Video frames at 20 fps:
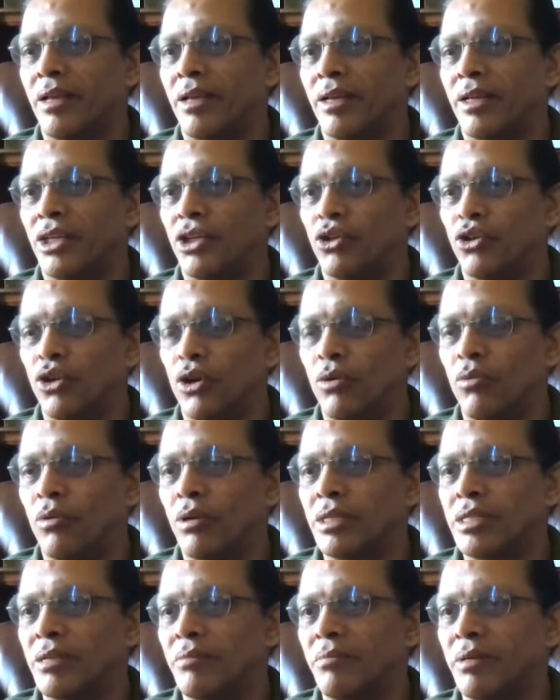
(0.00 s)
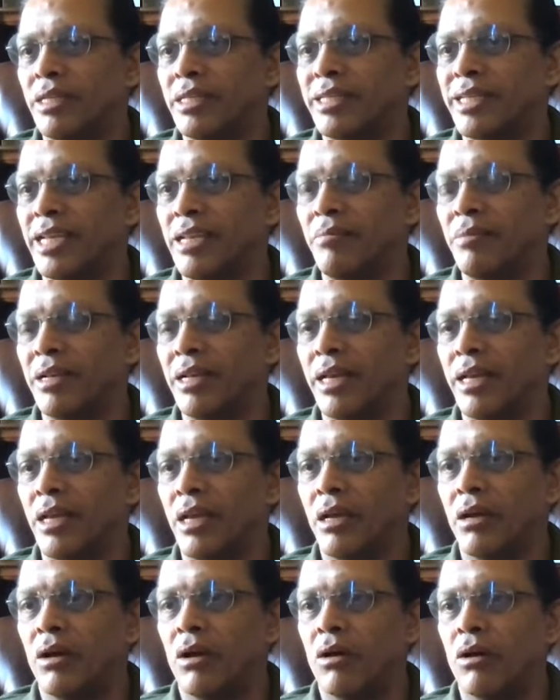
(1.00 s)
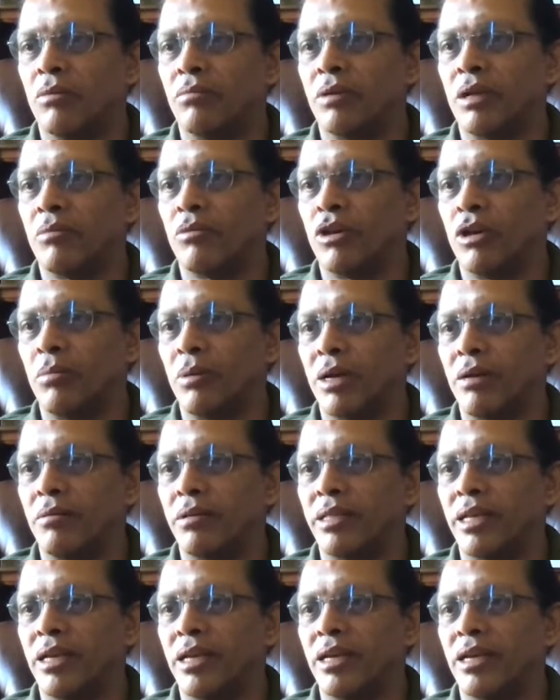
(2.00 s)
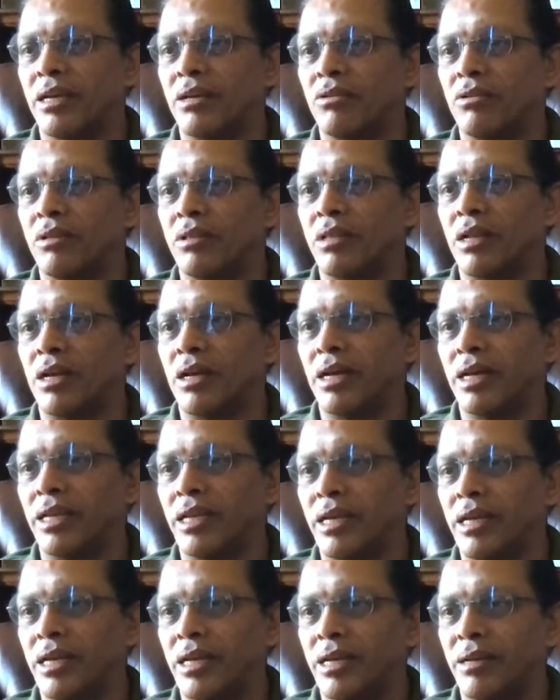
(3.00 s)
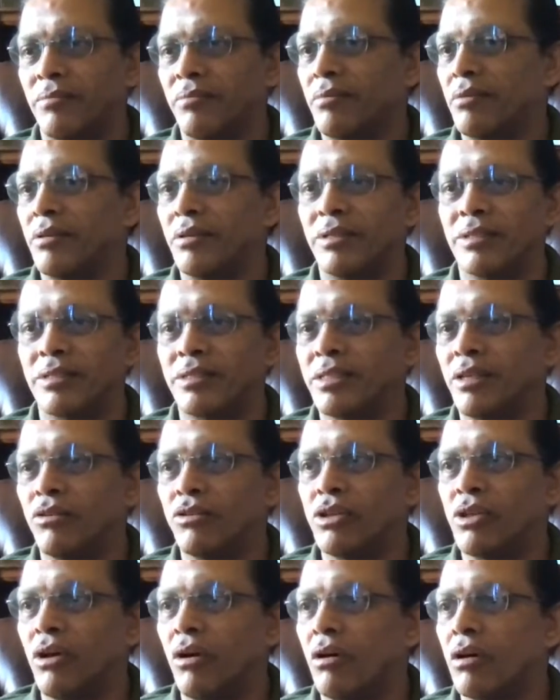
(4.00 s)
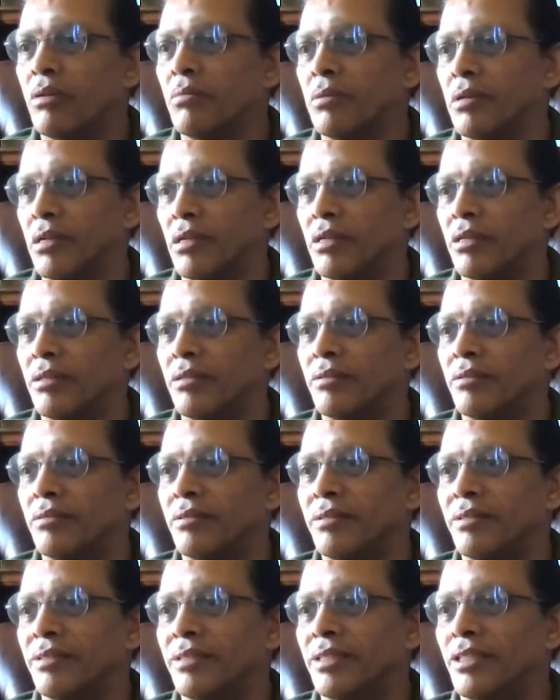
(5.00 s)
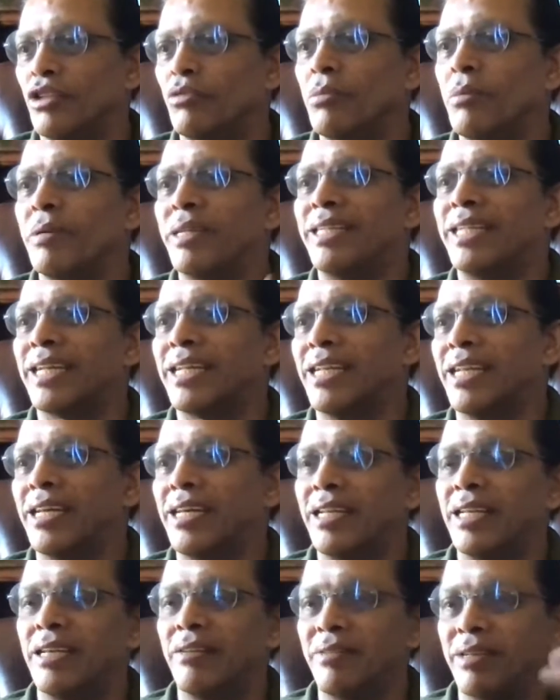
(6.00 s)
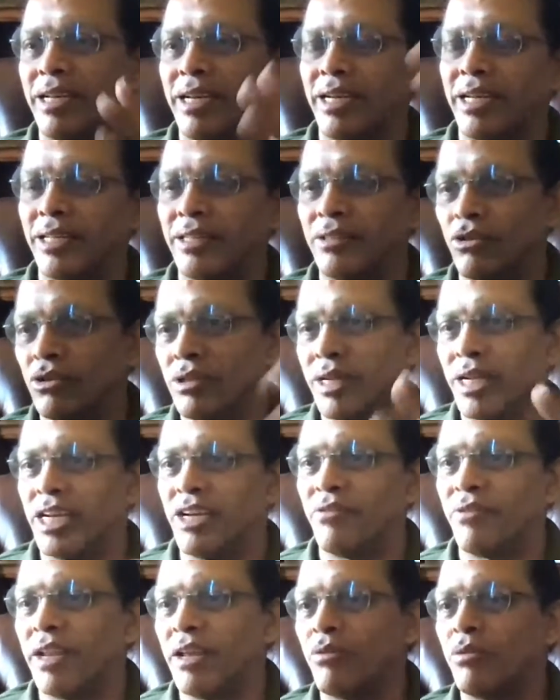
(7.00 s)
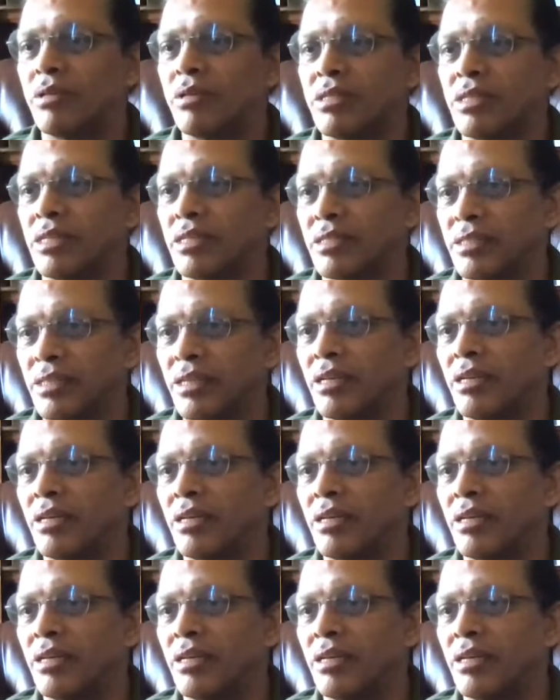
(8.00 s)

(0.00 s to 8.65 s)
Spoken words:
You don't want somebody screaming like Om Namo Bhagavate Rudraya. Sounds horrible. You may be technically even hitting those right frequencies.